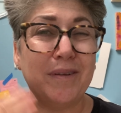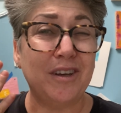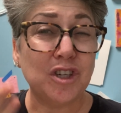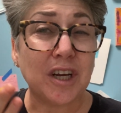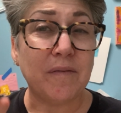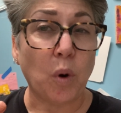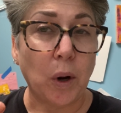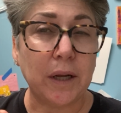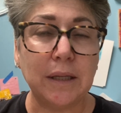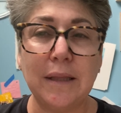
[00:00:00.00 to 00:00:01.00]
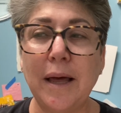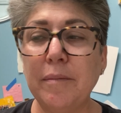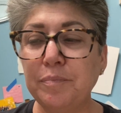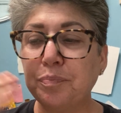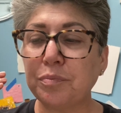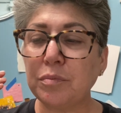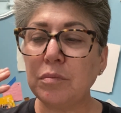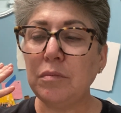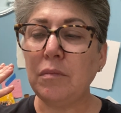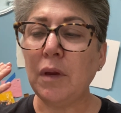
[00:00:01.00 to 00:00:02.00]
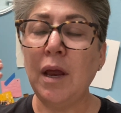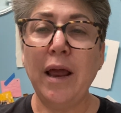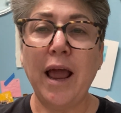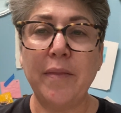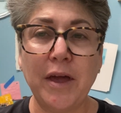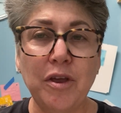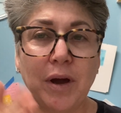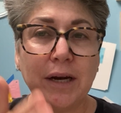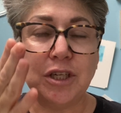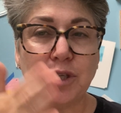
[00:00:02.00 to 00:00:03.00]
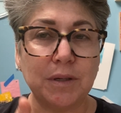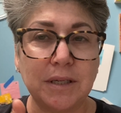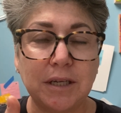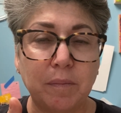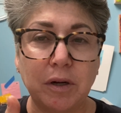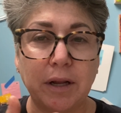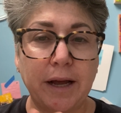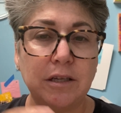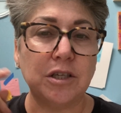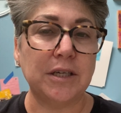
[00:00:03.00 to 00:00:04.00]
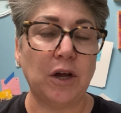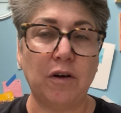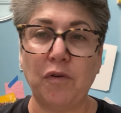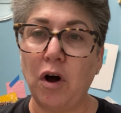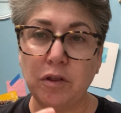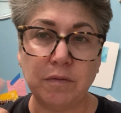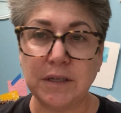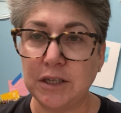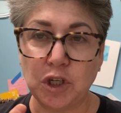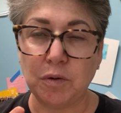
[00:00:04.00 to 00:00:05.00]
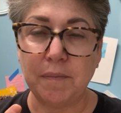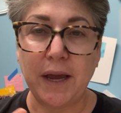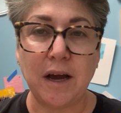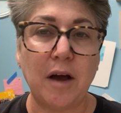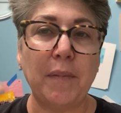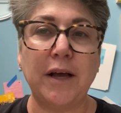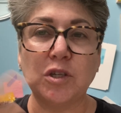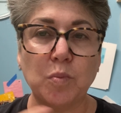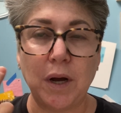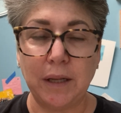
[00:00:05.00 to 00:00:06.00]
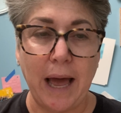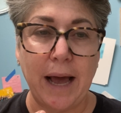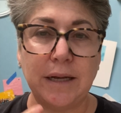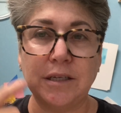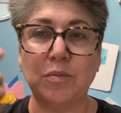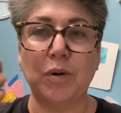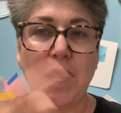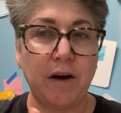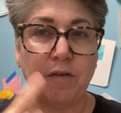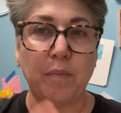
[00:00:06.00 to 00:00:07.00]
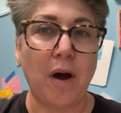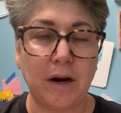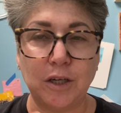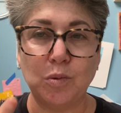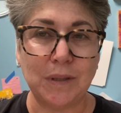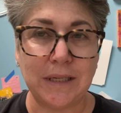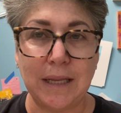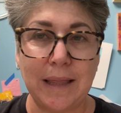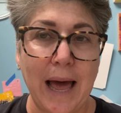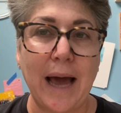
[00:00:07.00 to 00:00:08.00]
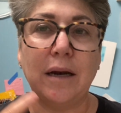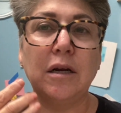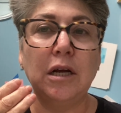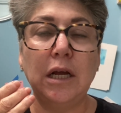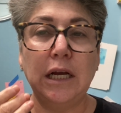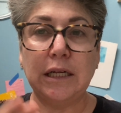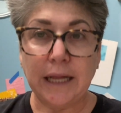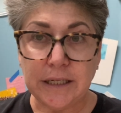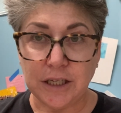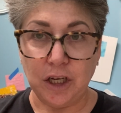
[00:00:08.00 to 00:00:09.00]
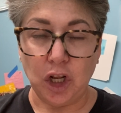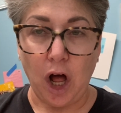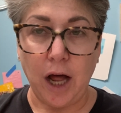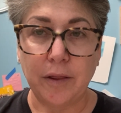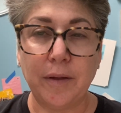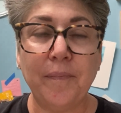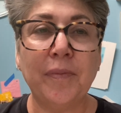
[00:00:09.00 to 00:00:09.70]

and they usually have oil in them and then you got to do a double cleanse to get off all the residual makeup as well as whatever product was in that cleansing cloth.